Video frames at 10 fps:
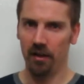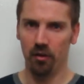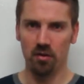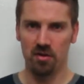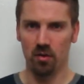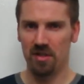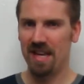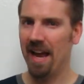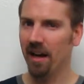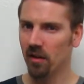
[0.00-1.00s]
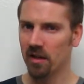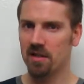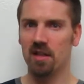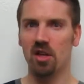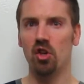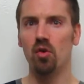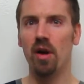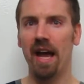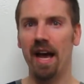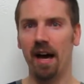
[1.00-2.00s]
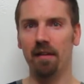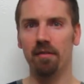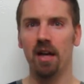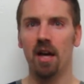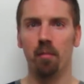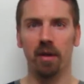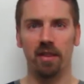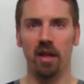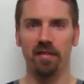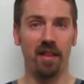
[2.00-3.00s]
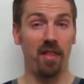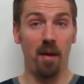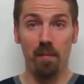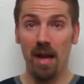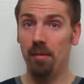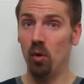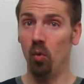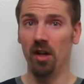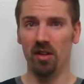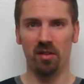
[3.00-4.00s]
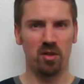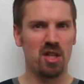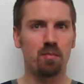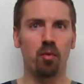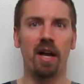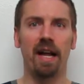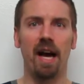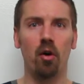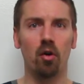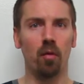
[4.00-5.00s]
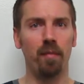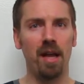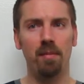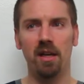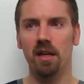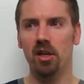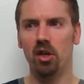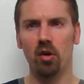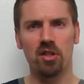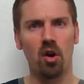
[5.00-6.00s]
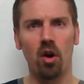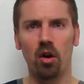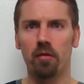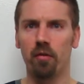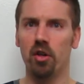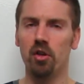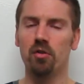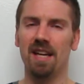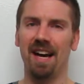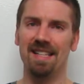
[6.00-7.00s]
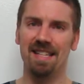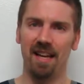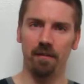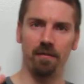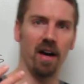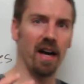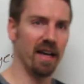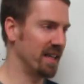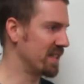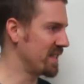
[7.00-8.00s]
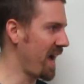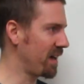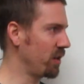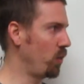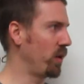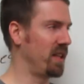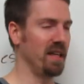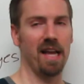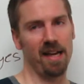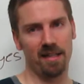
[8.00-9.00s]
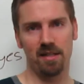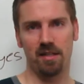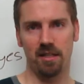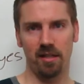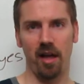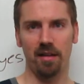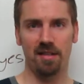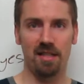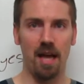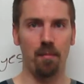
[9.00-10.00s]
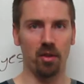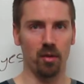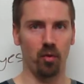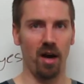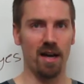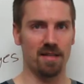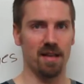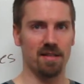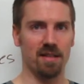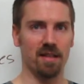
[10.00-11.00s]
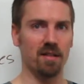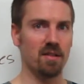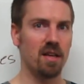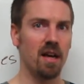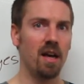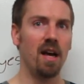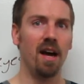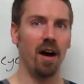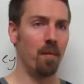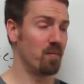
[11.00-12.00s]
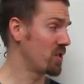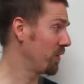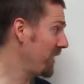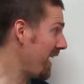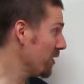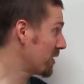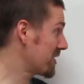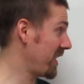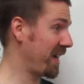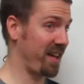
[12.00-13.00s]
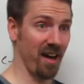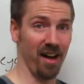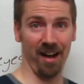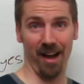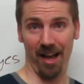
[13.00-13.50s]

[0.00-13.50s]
those talents that you you have, but that may be well spread out, or maybe it's hard for you to identify exactly what the next step in the process is. So if that looks like a